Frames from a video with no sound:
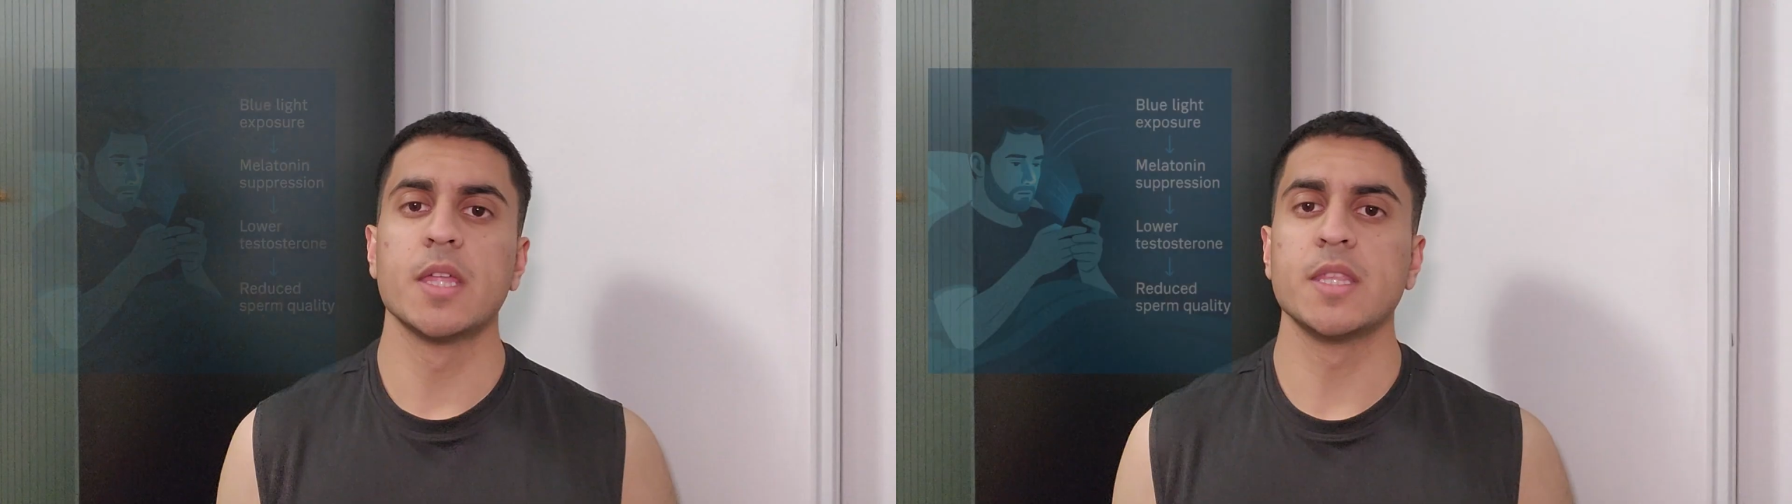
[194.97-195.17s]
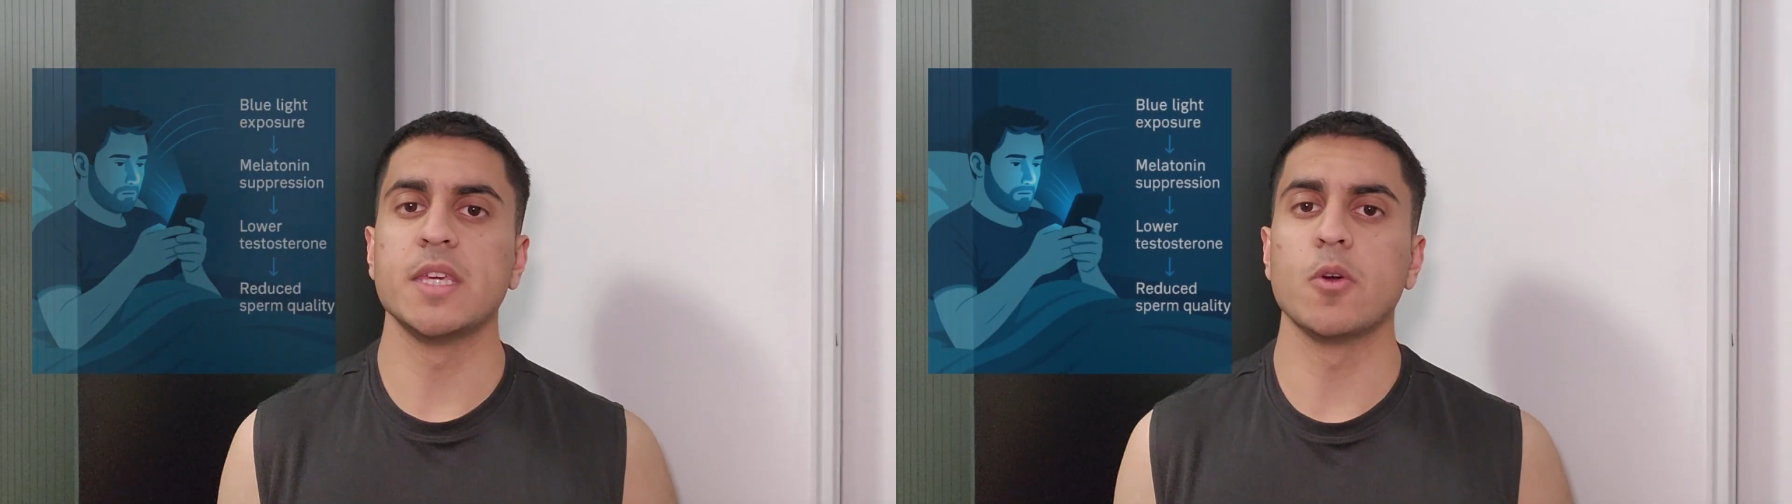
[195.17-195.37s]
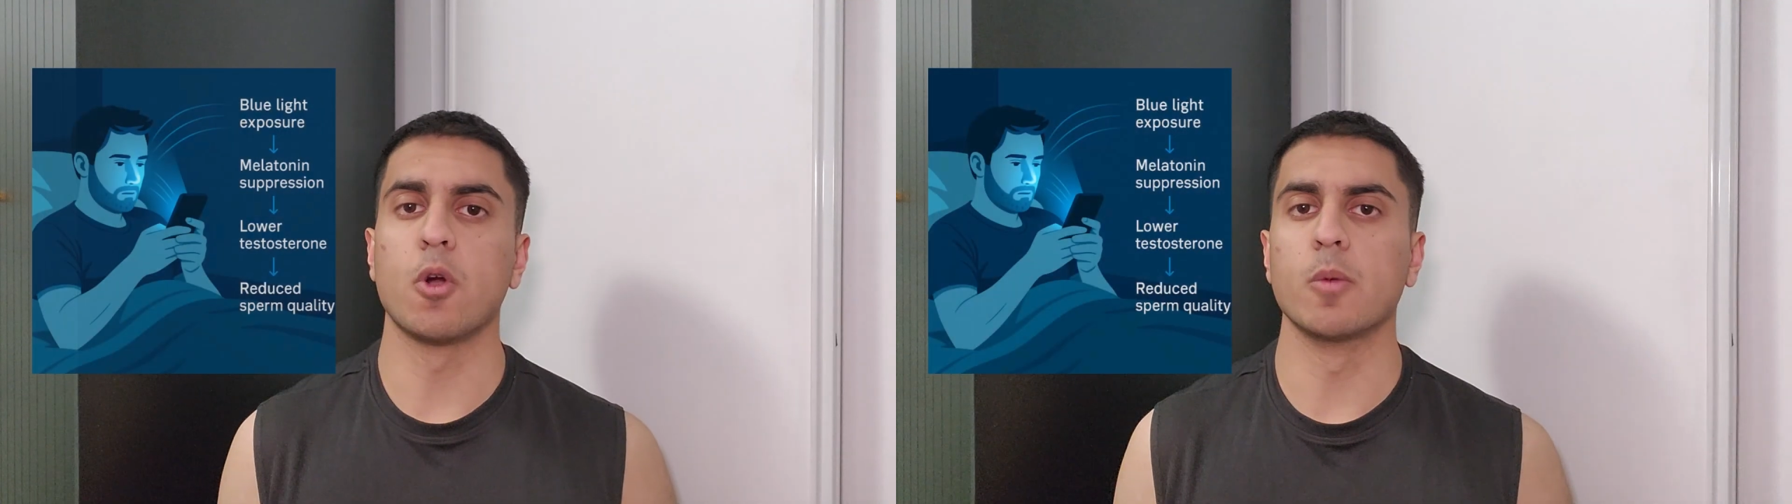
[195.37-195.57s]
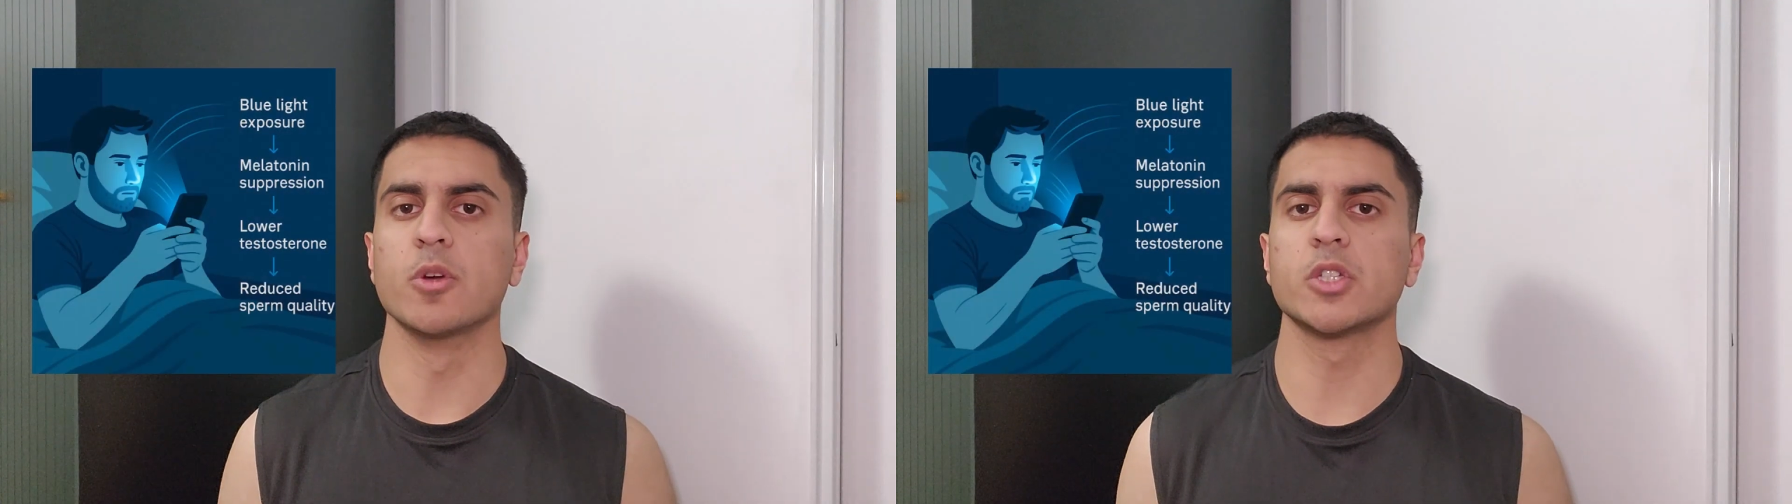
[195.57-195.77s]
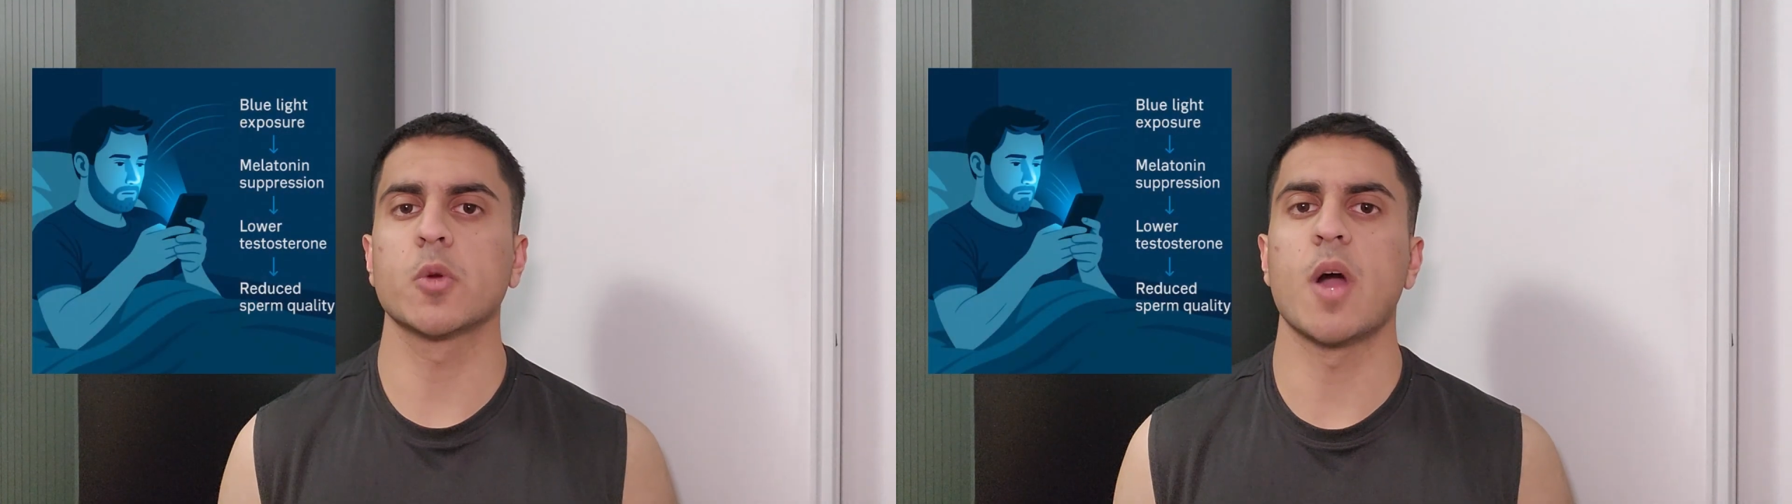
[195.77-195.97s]
the
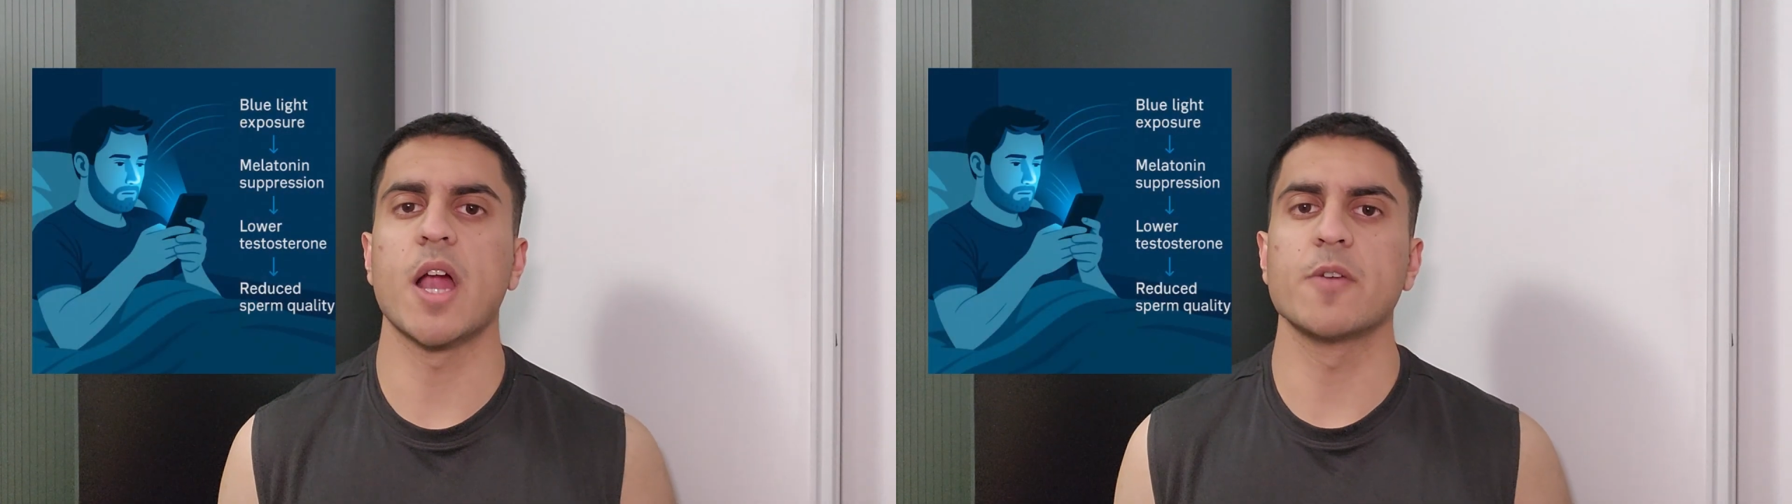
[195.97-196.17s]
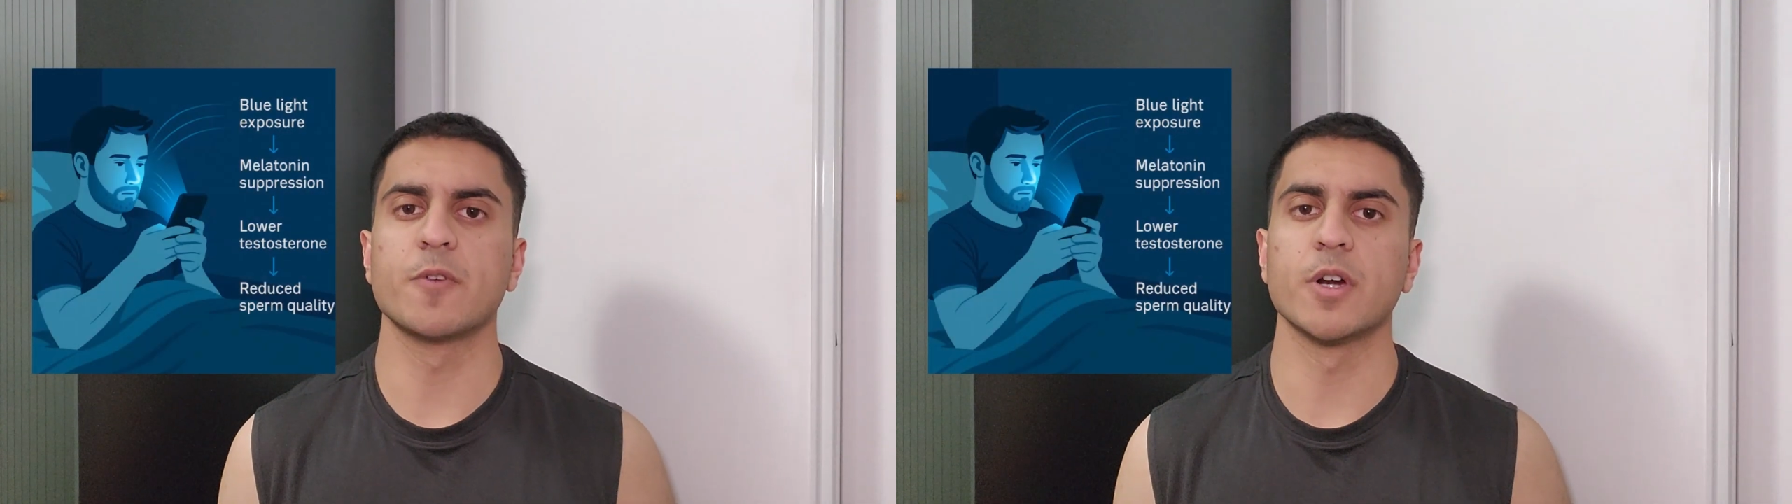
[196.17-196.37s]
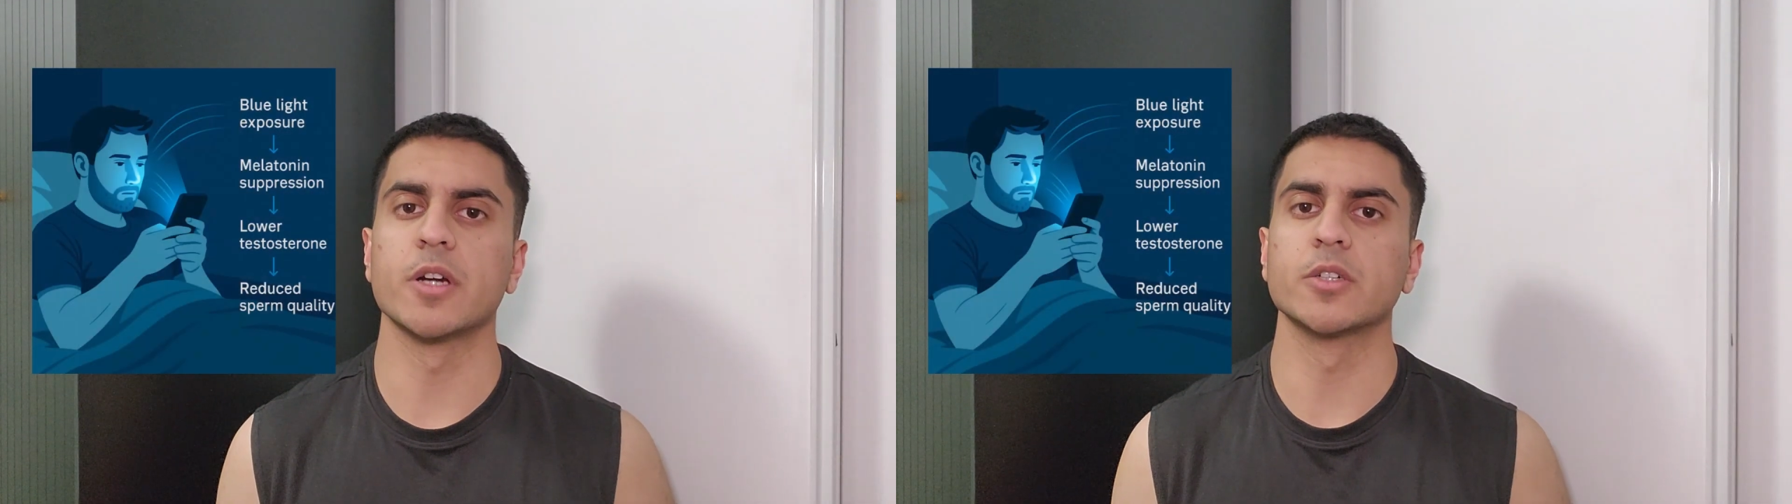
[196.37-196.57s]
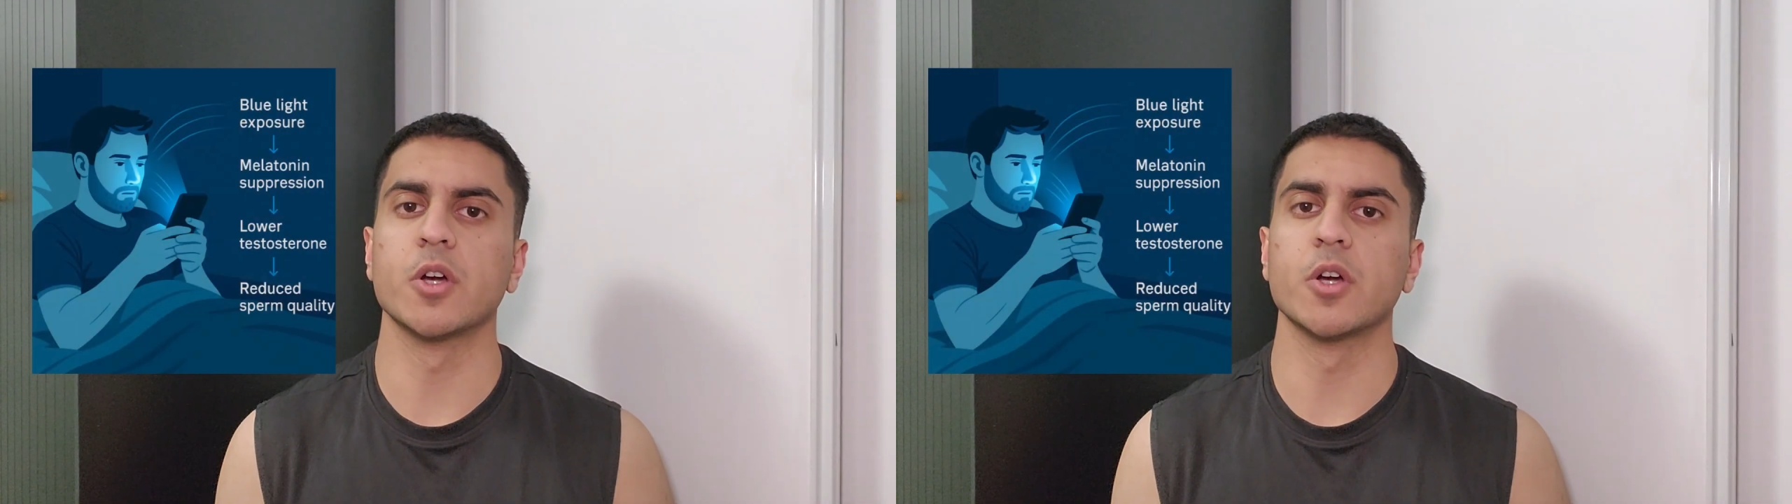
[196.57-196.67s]
hormones required for